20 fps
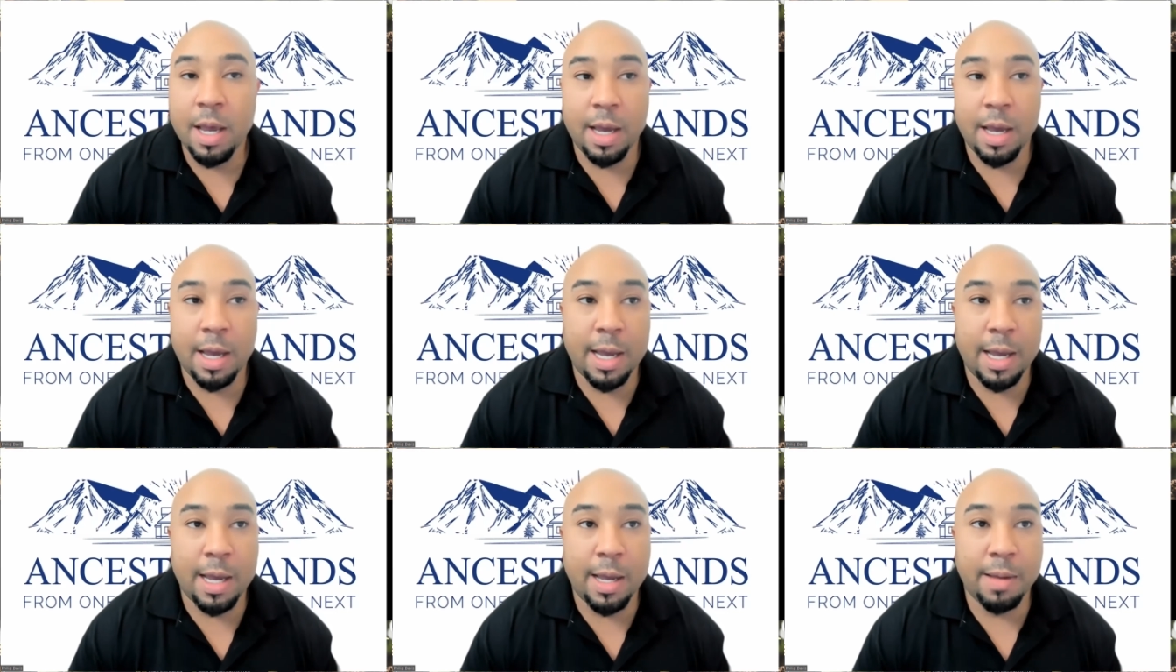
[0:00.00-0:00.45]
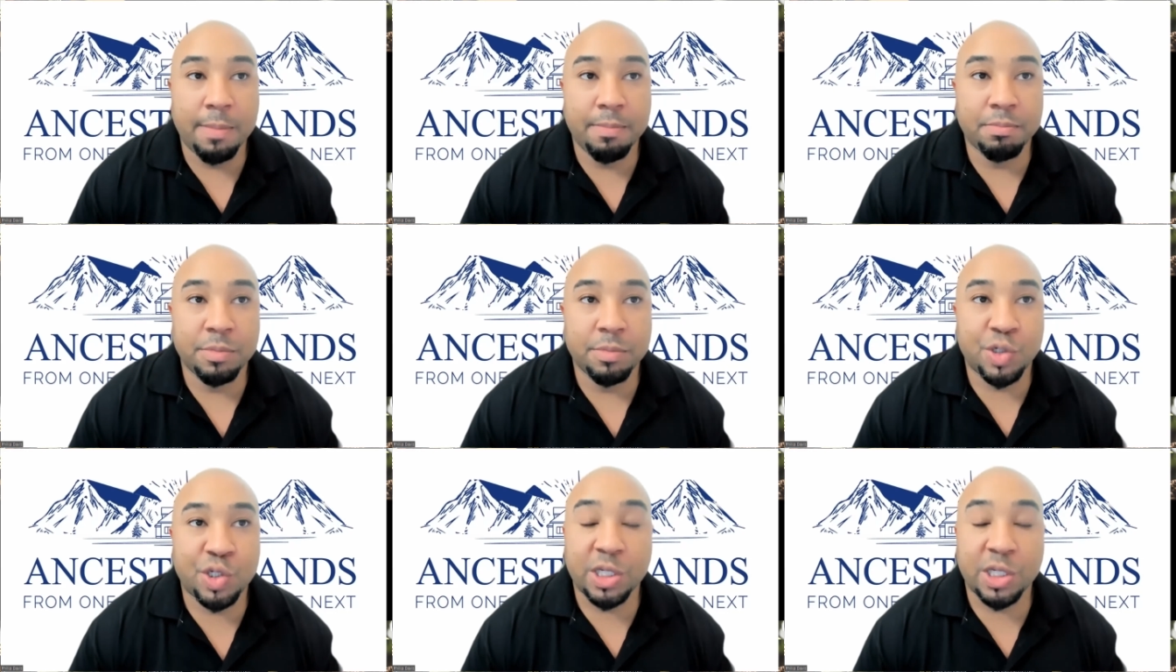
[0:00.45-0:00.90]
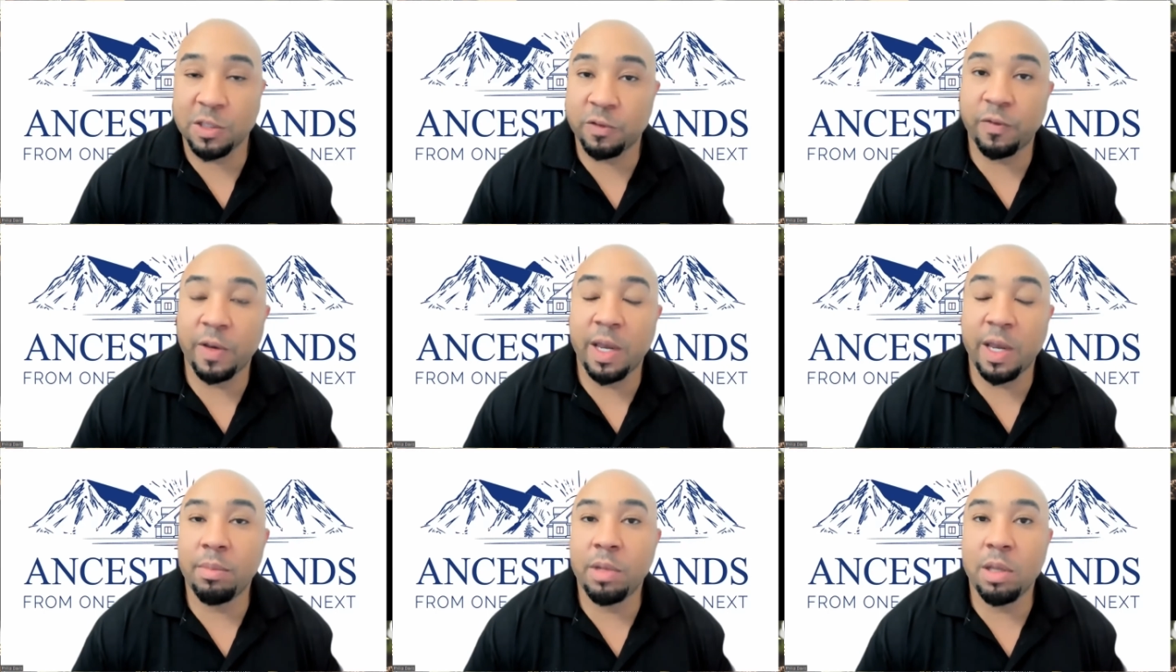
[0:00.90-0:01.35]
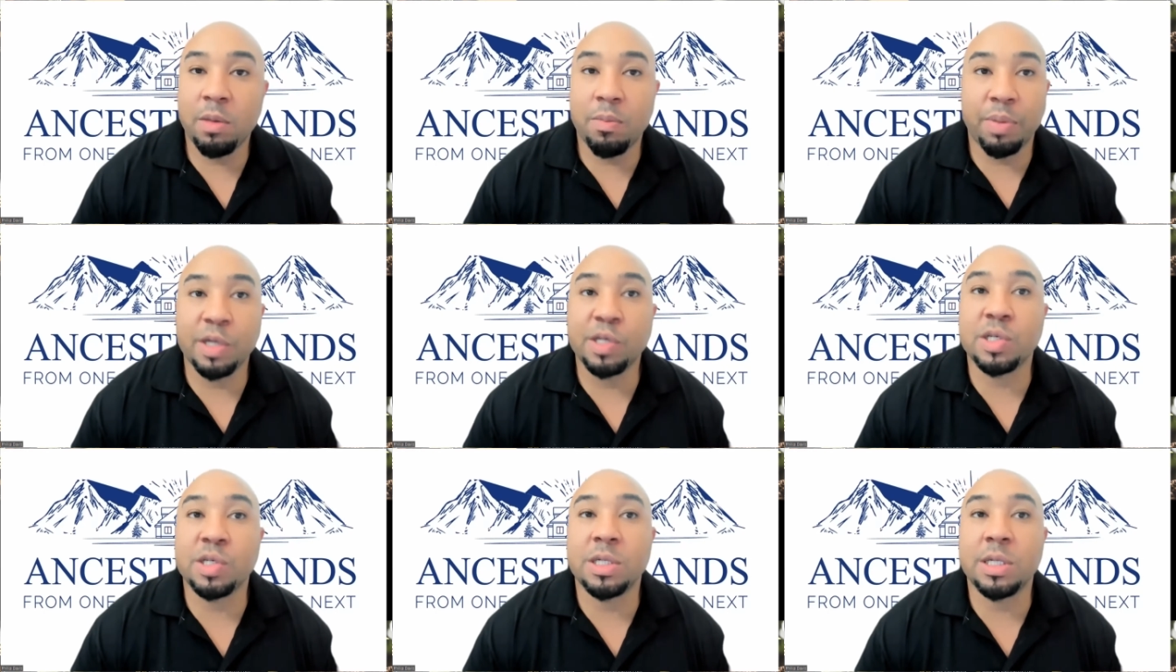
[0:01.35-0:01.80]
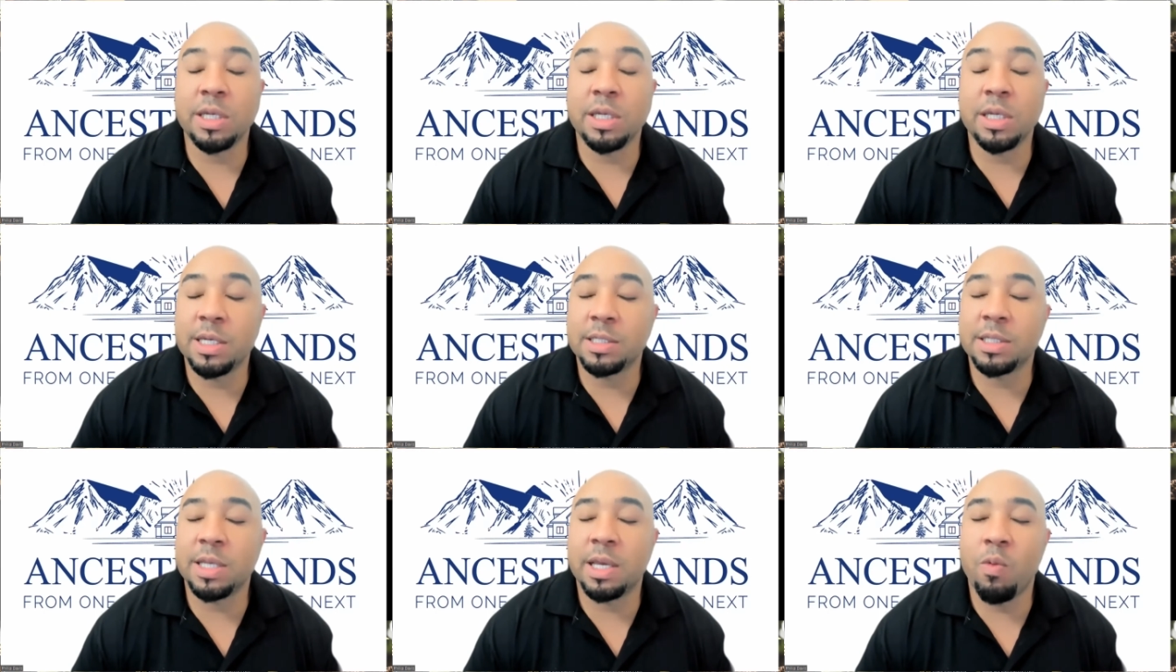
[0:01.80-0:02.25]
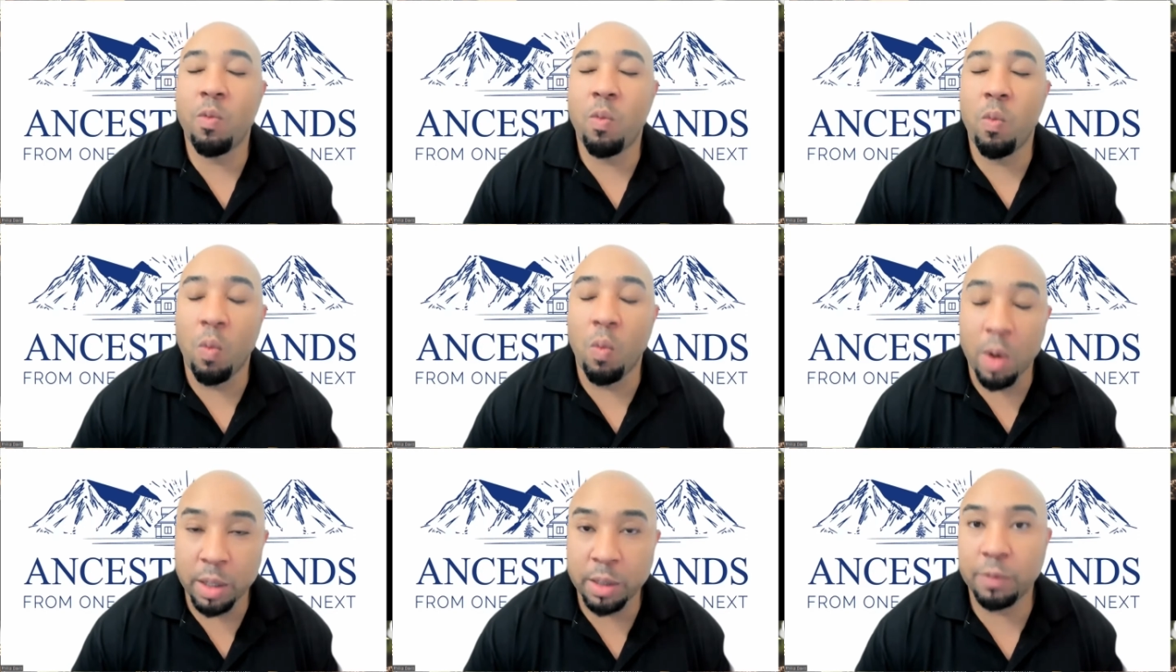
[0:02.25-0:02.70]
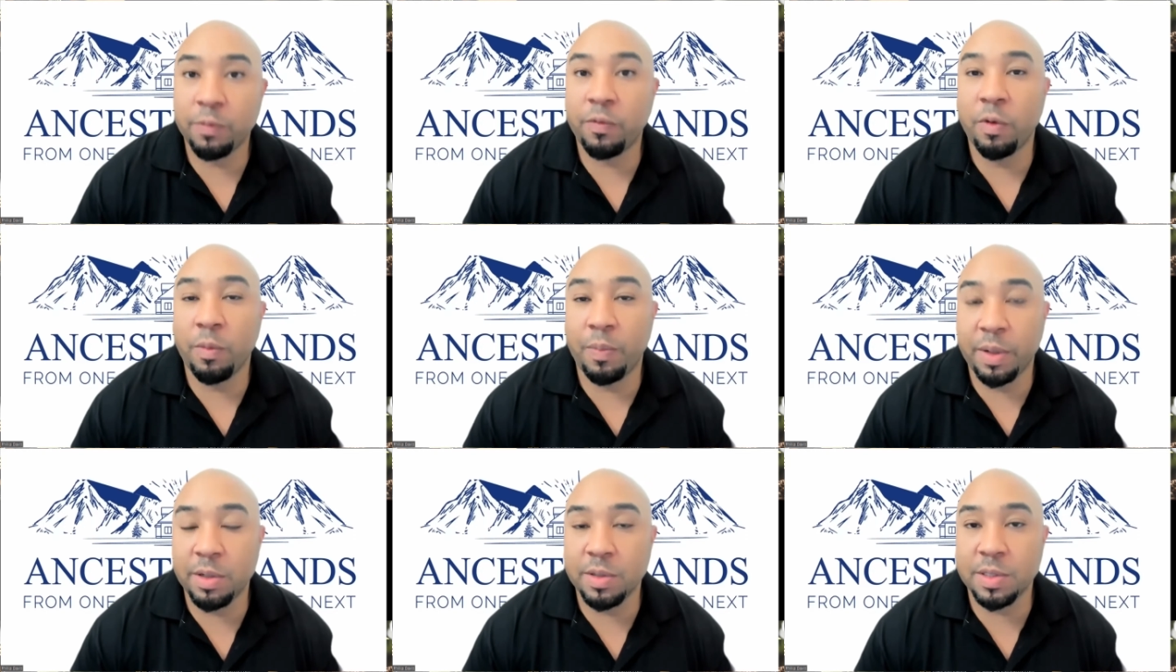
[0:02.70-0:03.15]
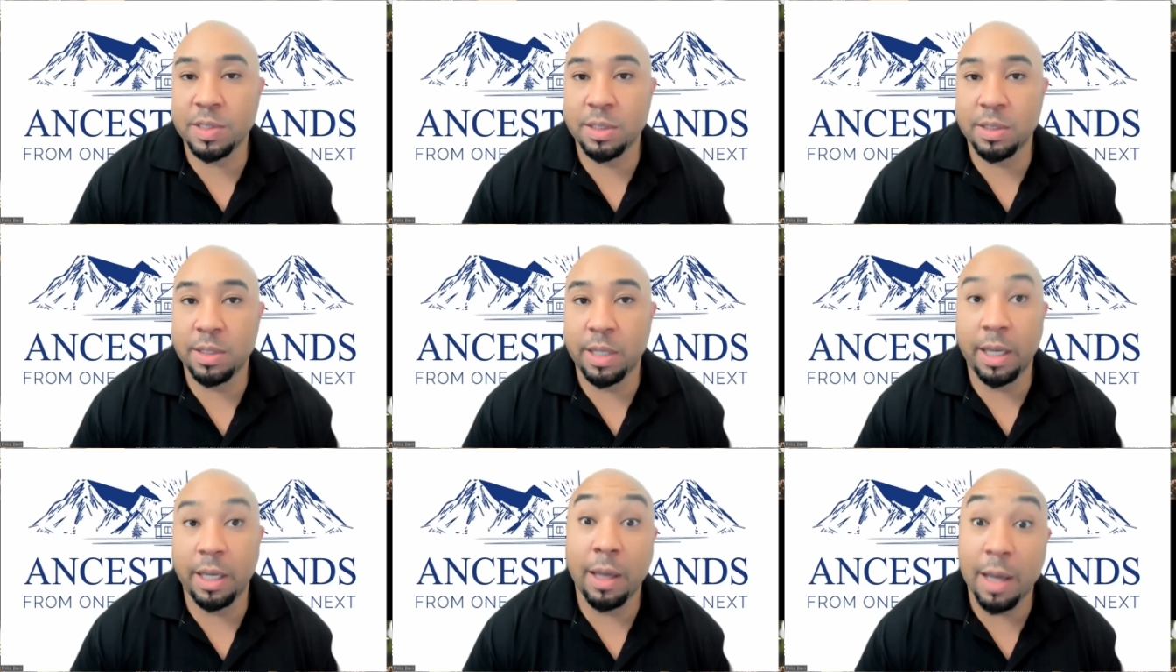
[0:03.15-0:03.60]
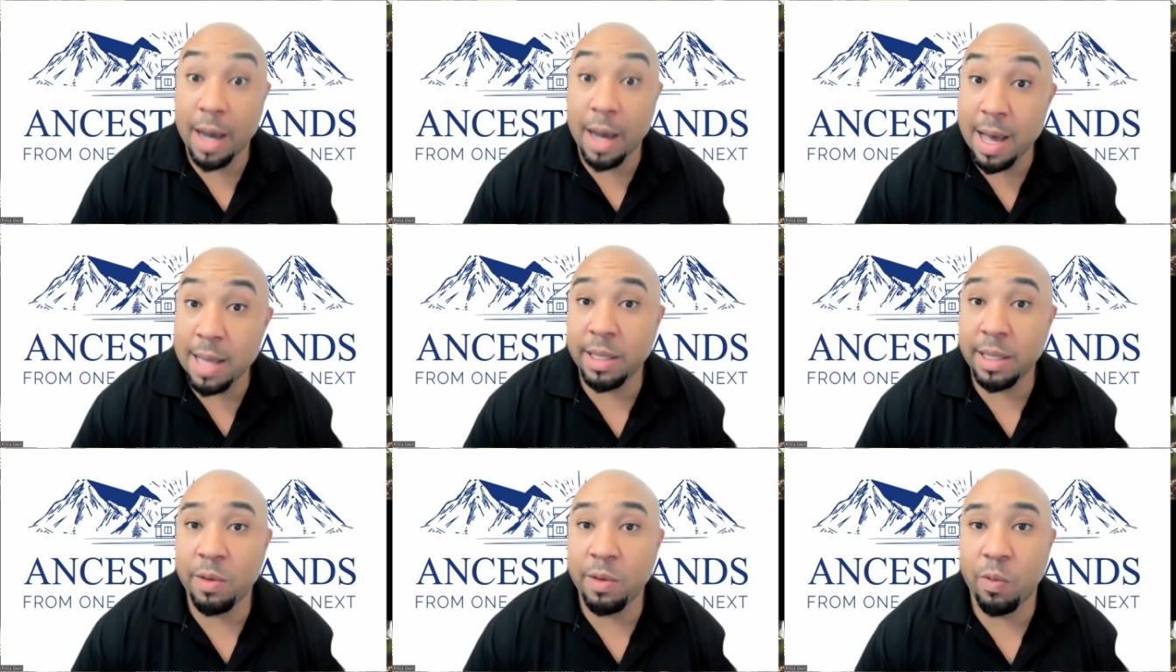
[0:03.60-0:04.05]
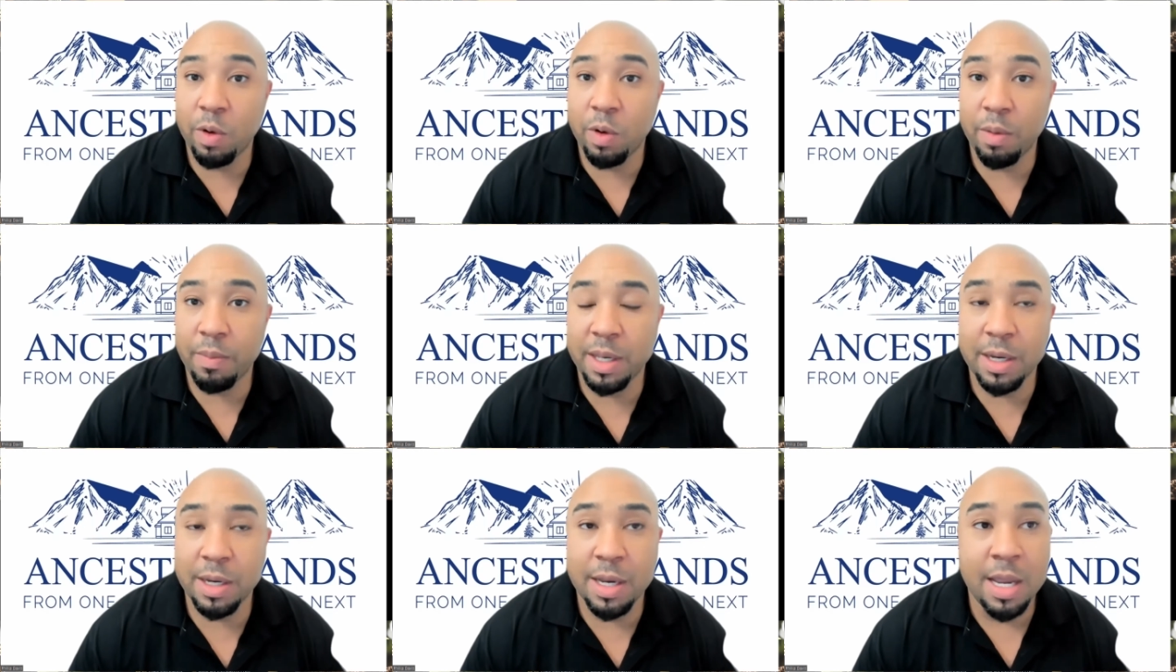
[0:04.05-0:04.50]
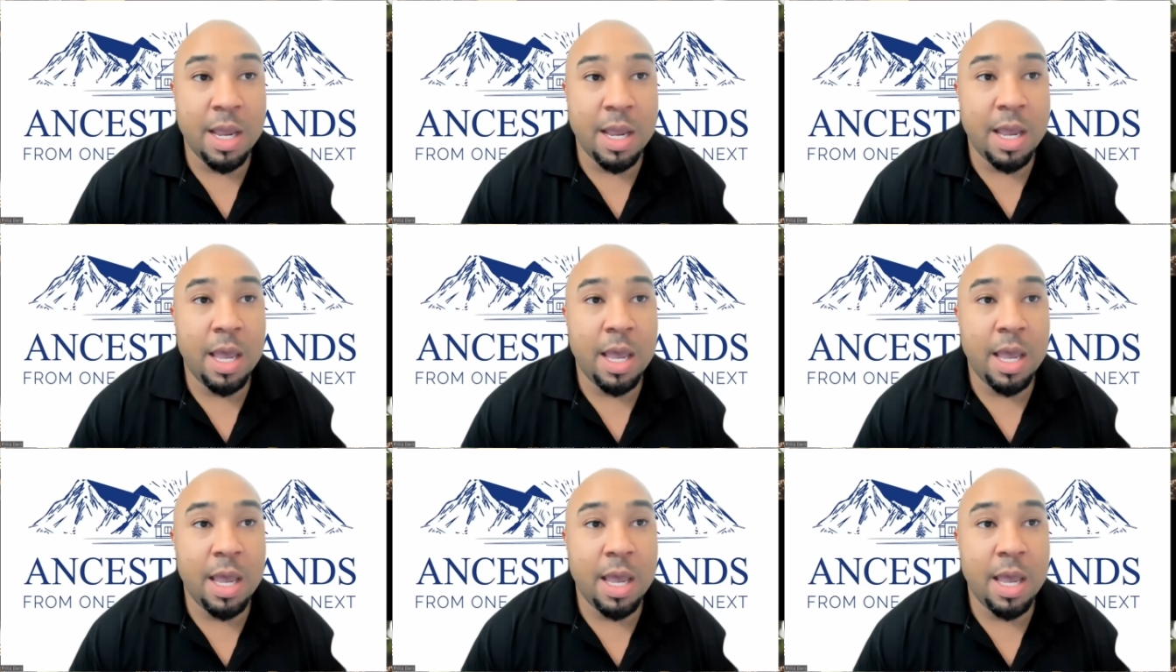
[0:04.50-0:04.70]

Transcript: Um, she's family, but she is a wonderful person, a godly woman,